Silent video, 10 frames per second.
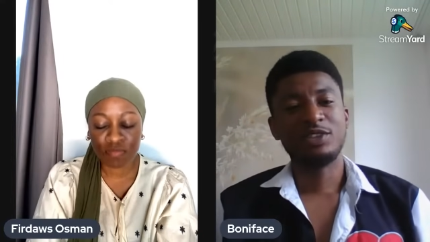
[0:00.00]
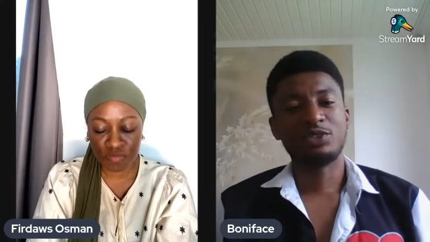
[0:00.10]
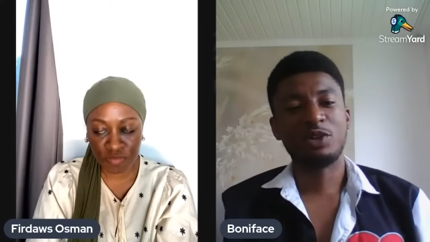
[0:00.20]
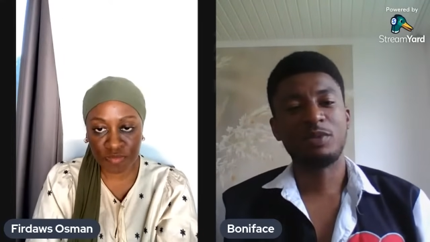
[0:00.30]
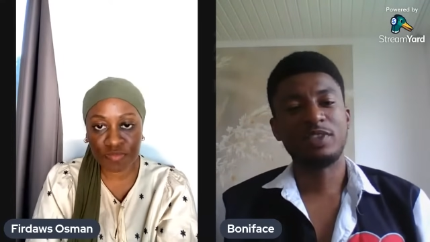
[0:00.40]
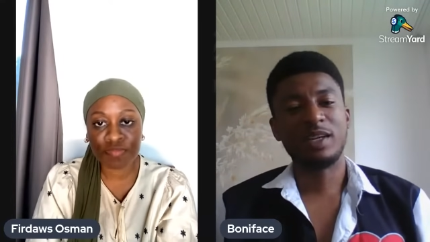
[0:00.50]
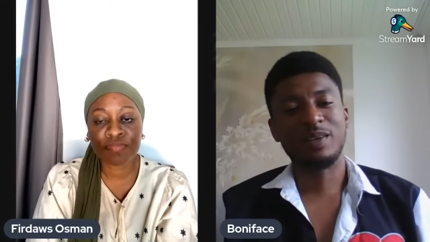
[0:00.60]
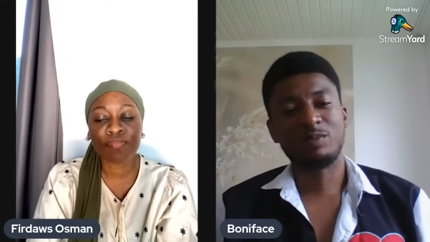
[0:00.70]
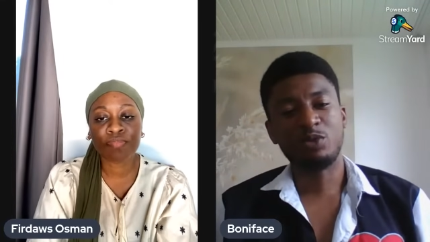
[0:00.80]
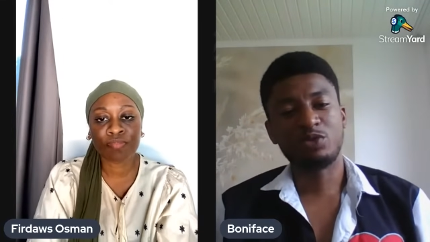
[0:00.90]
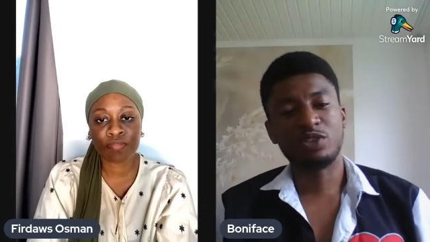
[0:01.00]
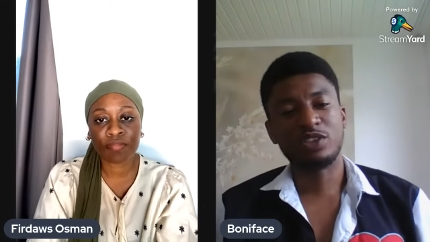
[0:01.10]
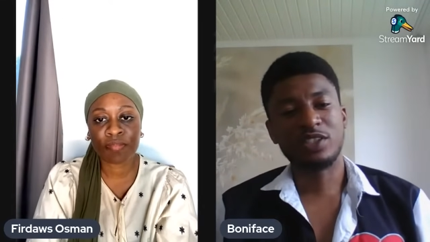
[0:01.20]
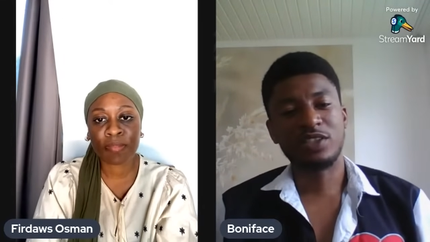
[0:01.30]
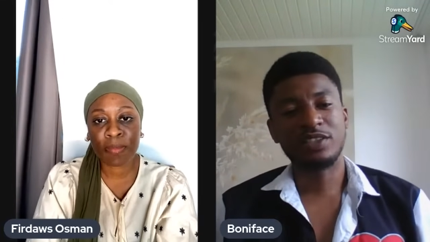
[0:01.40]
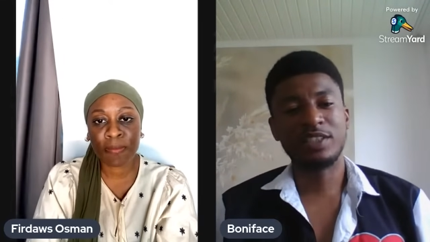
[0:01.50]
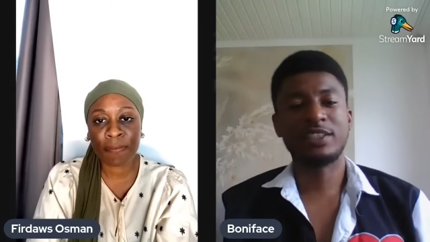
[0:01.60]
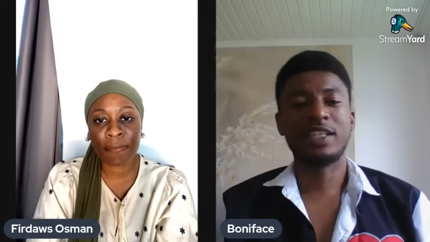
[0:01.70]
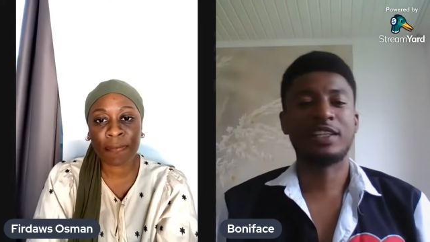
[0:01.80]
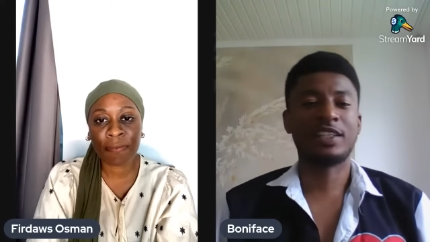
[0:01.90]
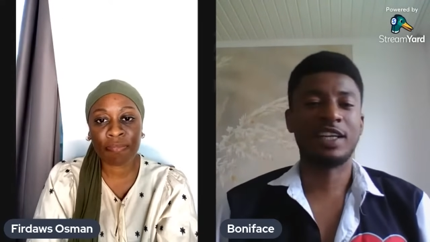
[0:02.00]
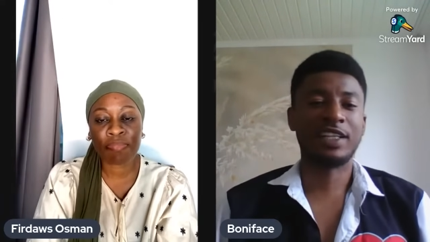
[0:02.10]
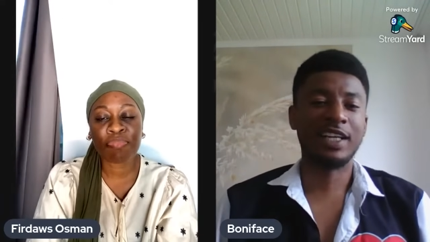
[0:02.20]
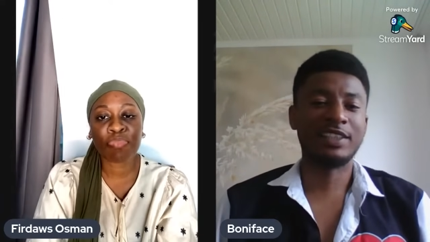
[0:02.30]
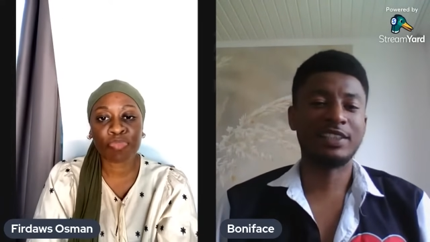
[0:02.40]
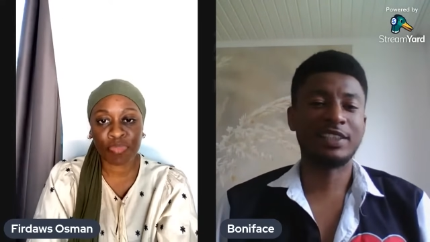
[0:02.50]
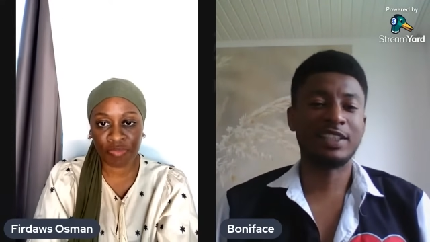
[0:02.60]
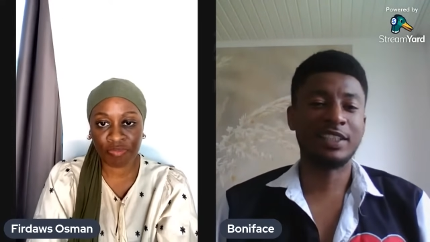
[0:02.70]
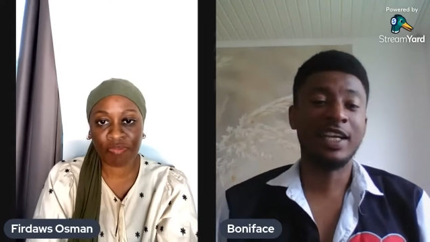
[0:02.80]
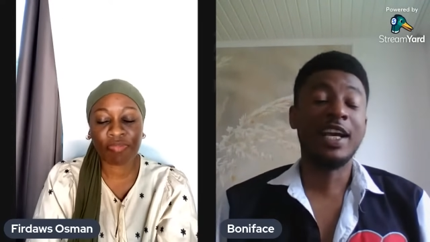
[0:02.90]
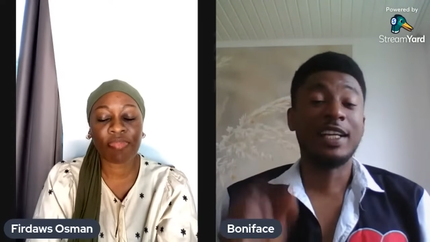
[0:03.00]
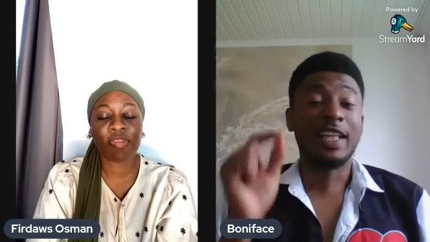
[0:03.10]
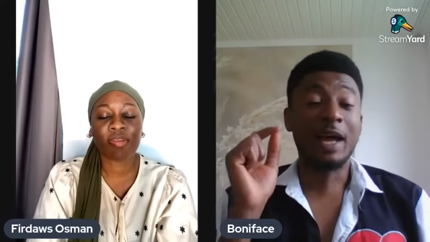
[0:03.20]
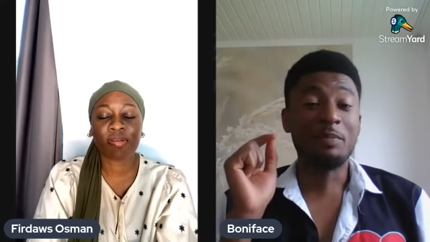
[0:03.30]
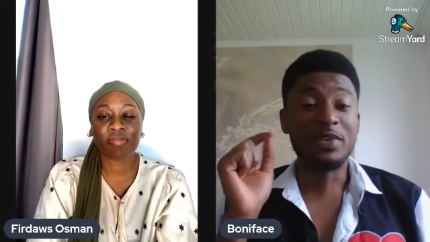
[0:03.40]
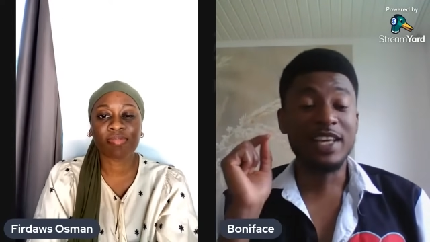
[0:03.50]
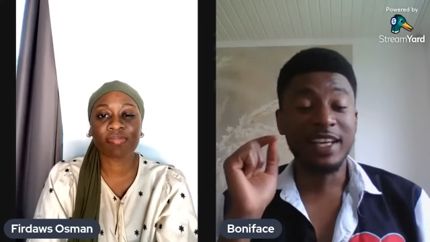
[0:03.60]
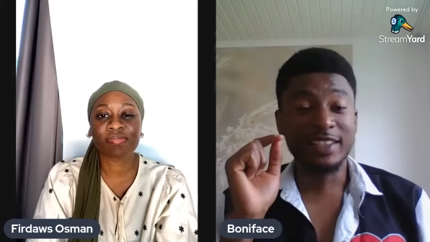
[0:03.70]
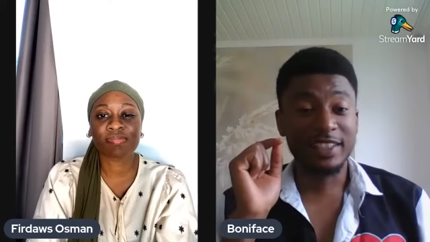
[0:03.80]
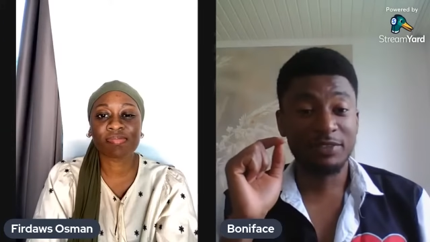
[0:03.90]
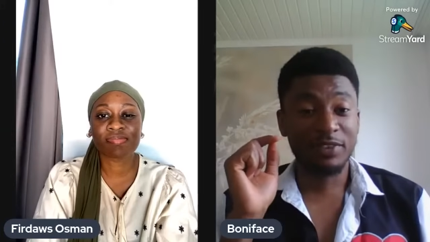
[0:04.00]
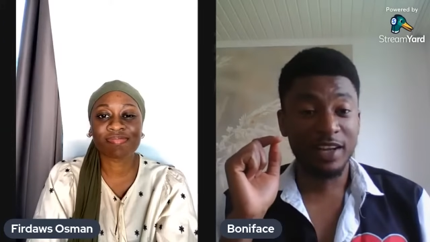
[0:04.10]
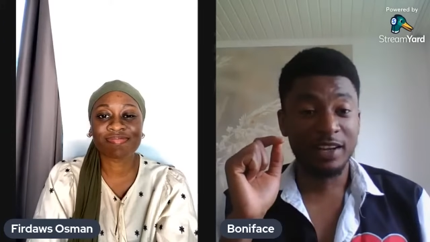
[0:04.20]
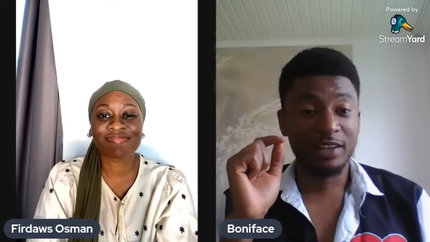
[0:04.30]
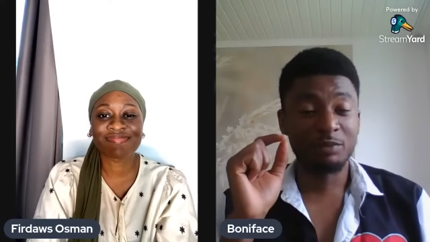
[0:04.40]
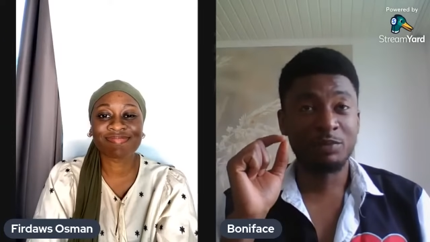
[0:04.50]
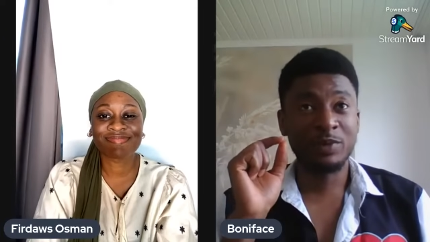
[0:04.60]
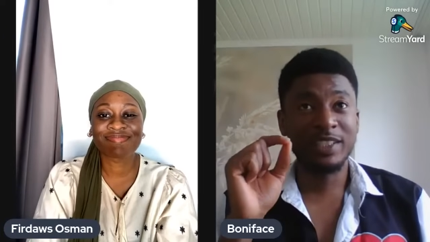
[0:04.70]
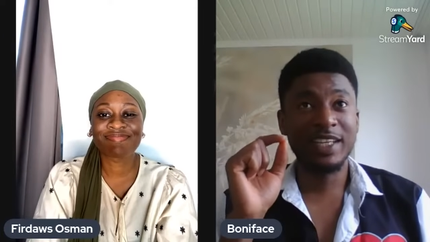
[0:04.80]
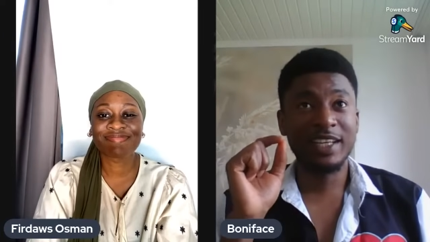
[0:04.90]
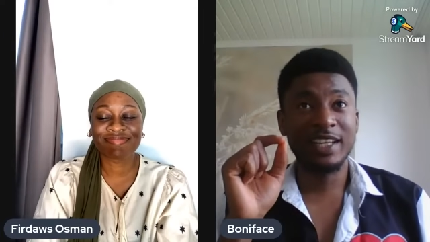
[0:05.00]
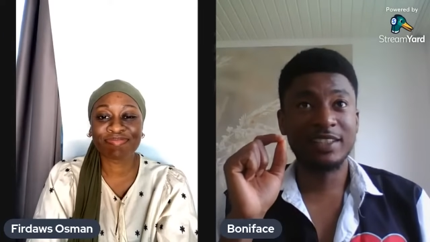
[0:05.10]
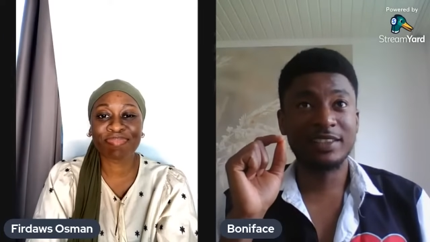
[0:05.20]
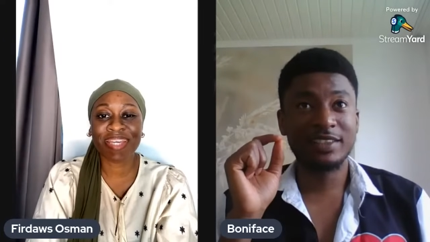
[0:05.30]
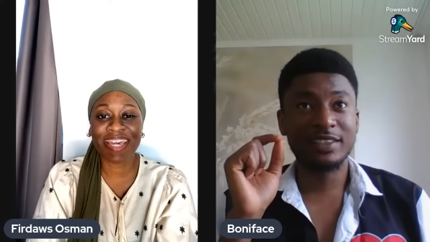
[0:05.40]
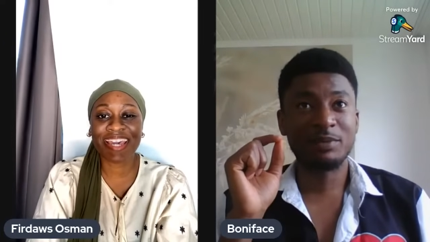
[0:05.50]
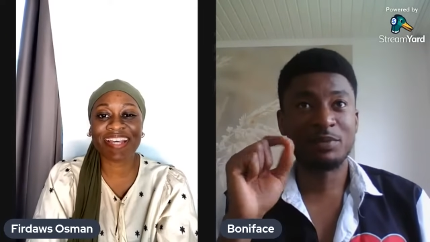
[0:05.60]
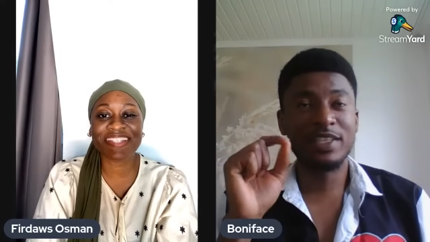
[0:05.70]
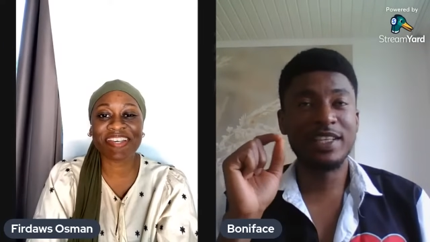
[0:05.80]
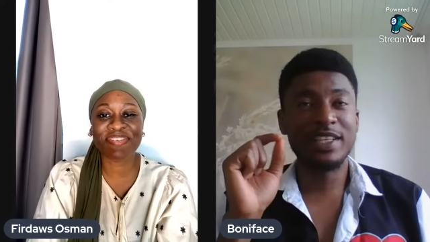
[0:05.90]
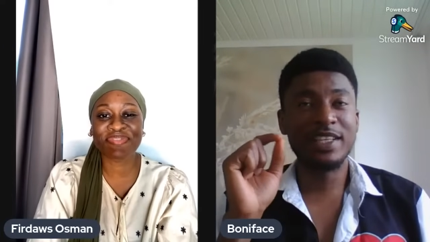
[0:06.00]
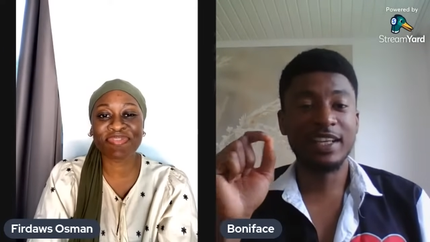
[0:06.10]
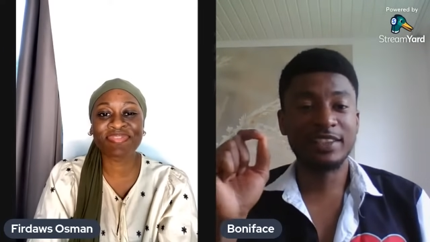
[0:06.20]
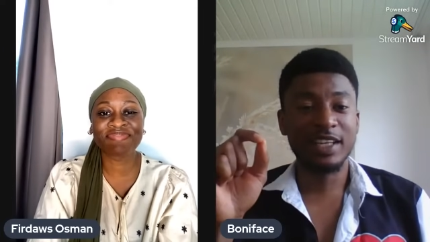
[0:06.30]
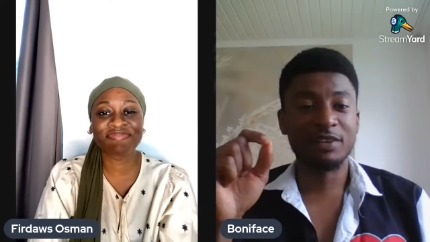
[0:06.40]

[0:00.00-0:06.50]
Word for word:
Speaker 1: Some of them I move to the second stage I get rejected. That BASF, uh, eh, BAS, BASF. BASF